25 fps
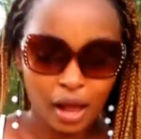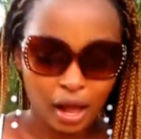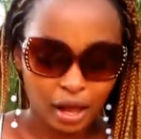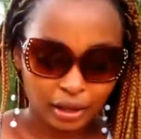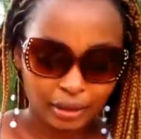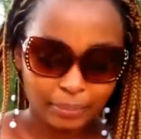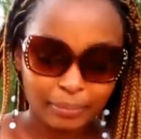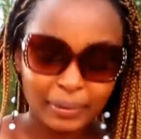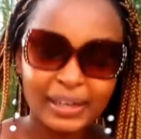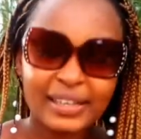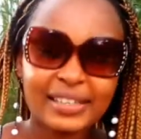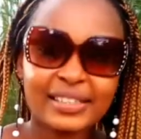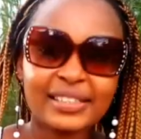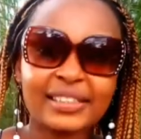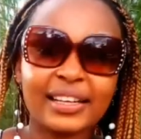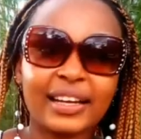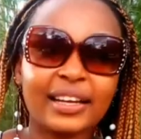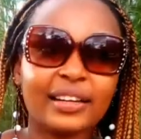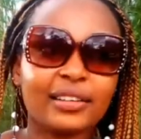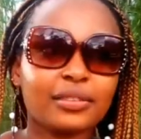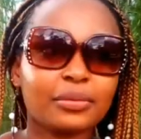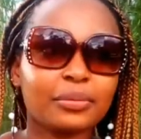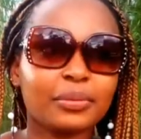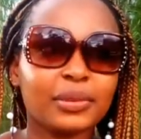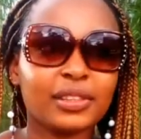But
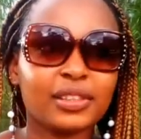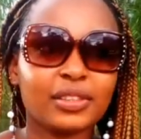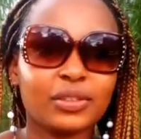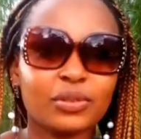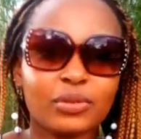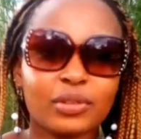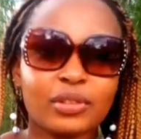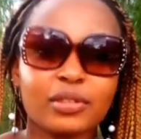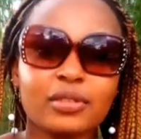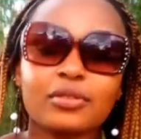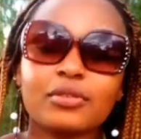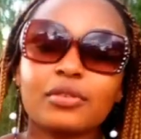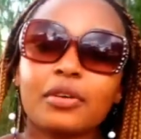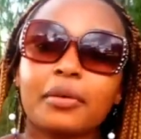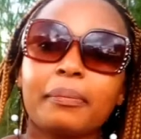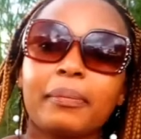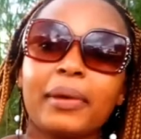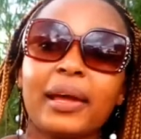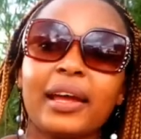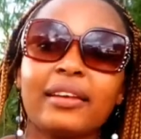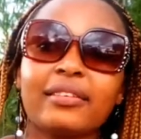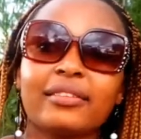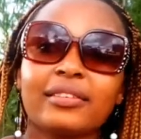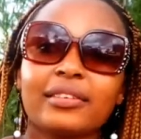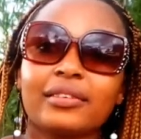scent, mi sijui
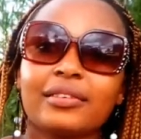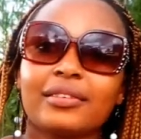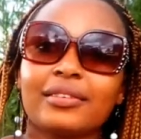strawberry.